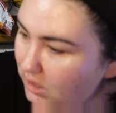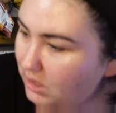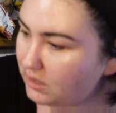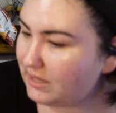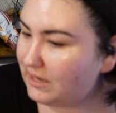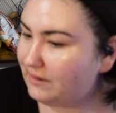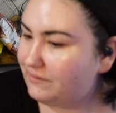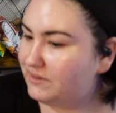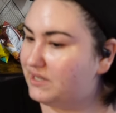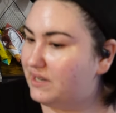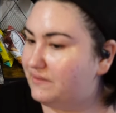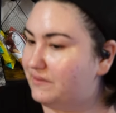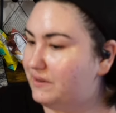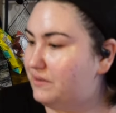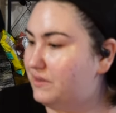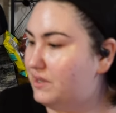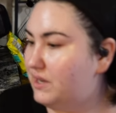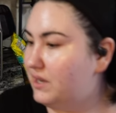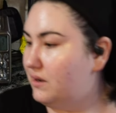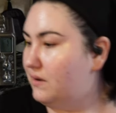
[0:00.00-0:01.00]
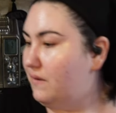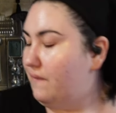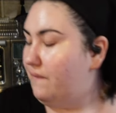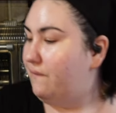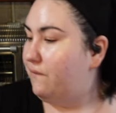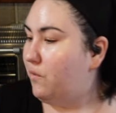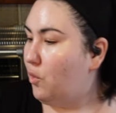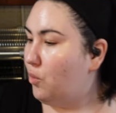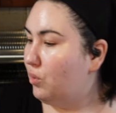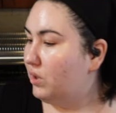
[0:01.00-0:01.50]
And that was everything
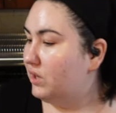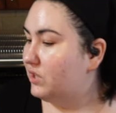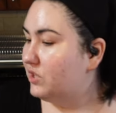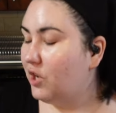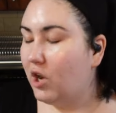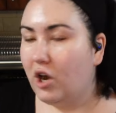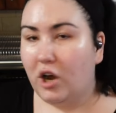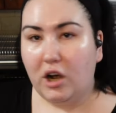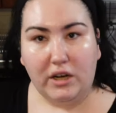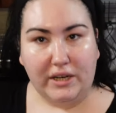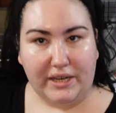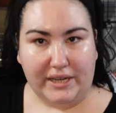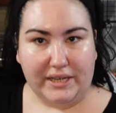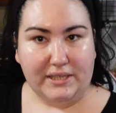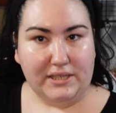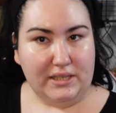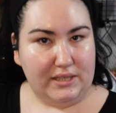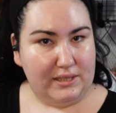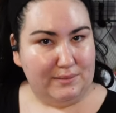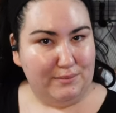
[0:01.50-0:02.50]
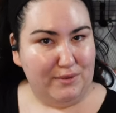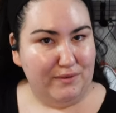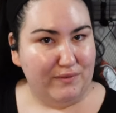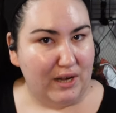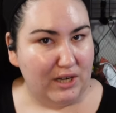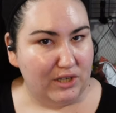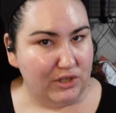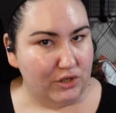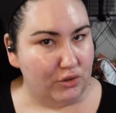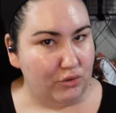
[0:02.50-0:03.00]
for Target. Let's move
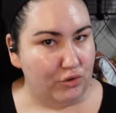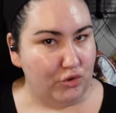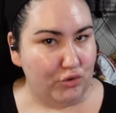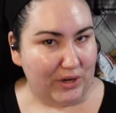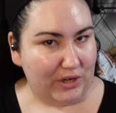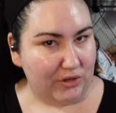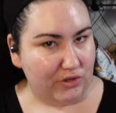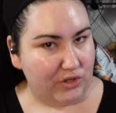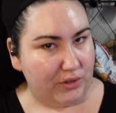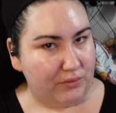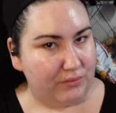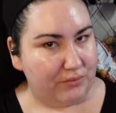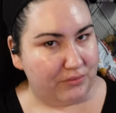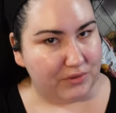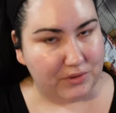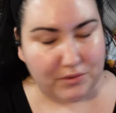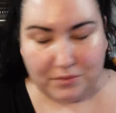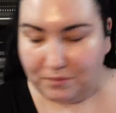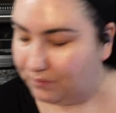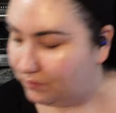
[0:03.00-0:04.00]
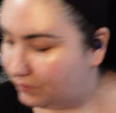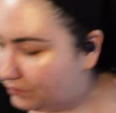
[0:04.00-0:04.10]
on to Trader Joe's.